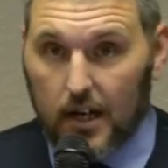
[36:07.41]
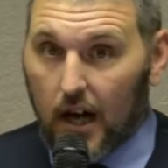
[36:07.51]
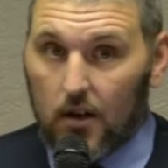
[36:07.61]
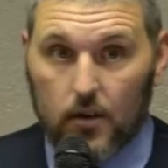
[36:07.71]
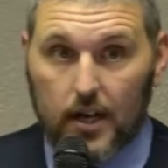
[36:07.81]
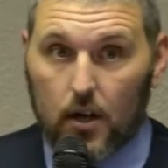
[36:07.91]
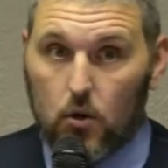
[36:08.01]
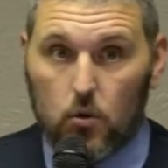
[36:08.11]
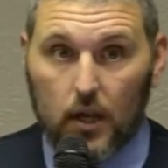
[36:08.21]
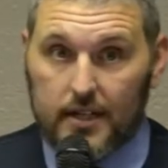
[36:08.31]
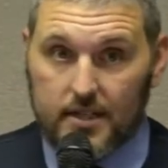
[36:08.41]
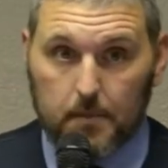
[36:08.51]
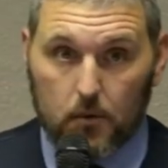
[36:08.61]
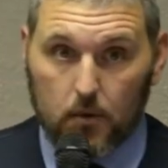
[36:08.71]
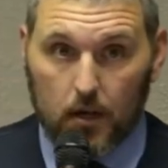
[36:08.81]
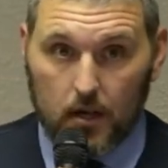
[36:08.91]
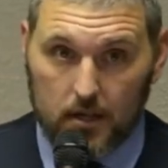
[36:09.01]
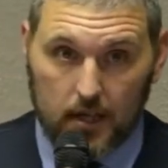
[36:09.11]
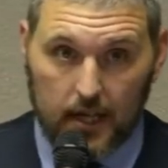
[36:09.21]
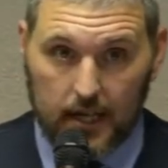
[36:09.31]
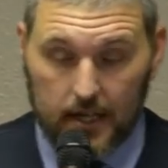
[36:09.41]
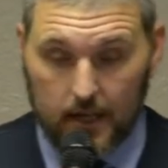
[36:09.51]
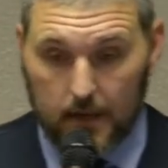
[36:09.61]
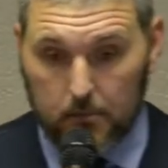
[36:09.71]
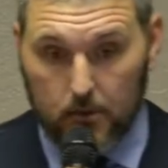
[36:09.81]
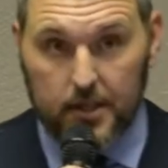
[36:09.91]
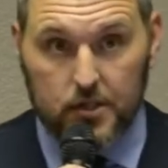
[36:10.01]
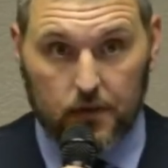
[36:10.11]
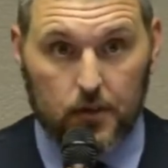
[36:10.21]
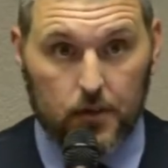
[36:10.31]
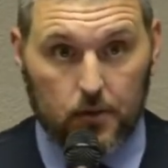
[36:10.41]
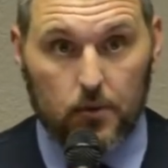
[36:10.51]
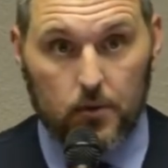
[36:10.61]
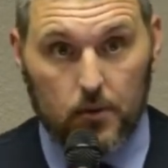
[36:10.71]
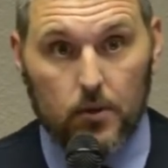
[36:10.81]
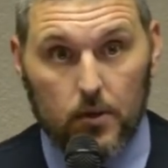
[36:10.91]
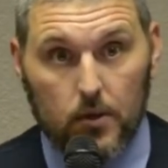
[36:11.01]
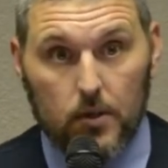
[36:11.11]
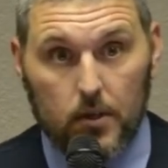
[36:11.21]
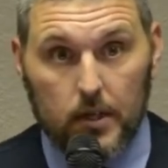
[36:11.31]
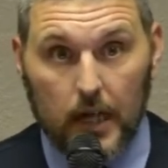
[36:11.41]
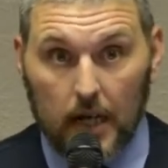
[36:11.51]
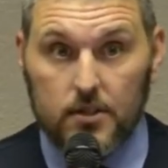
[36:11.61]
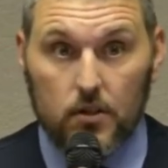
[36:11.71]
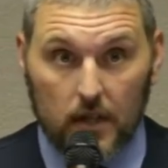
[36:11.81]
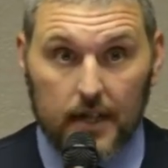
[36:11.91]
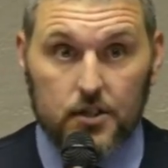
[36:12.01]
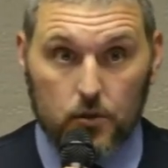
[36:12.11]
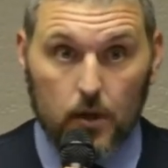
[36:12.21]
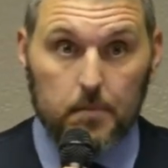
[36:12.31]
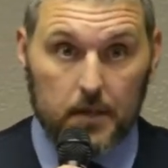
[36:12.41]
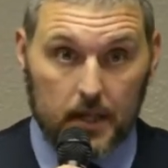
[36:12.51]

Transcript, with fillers: I don't care who lights up a, a, a uh, bridge for you, God's going to light you up in